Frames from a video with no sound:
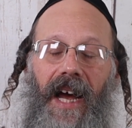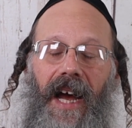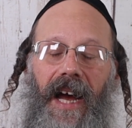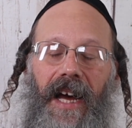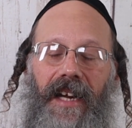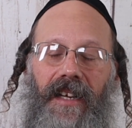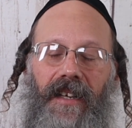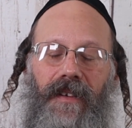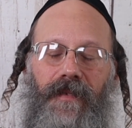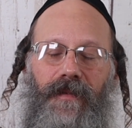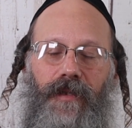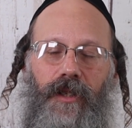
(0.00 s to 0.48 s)

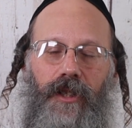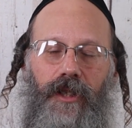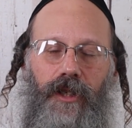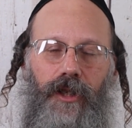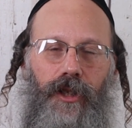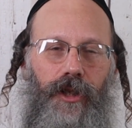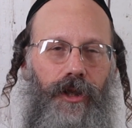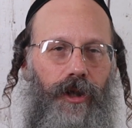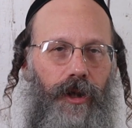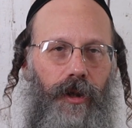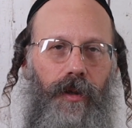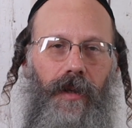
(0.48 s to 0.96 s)
And you
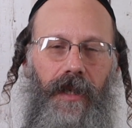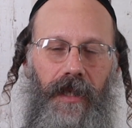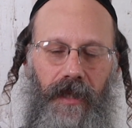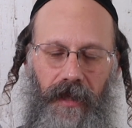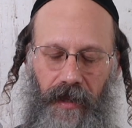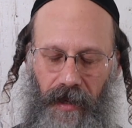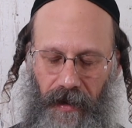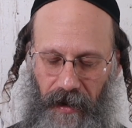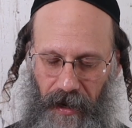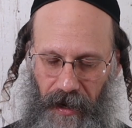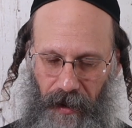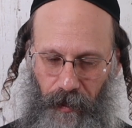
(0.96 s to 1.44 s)
just do
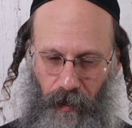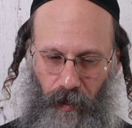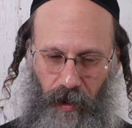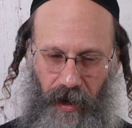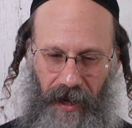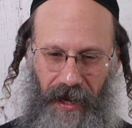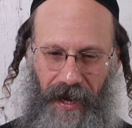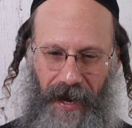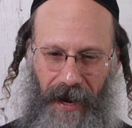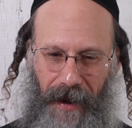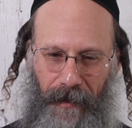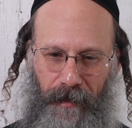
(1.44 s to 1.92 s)
it. And
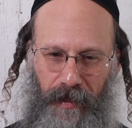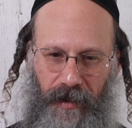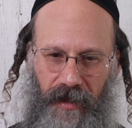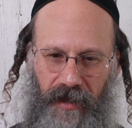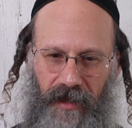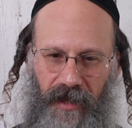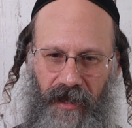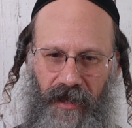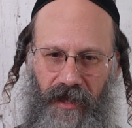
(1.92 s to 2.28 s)
what happens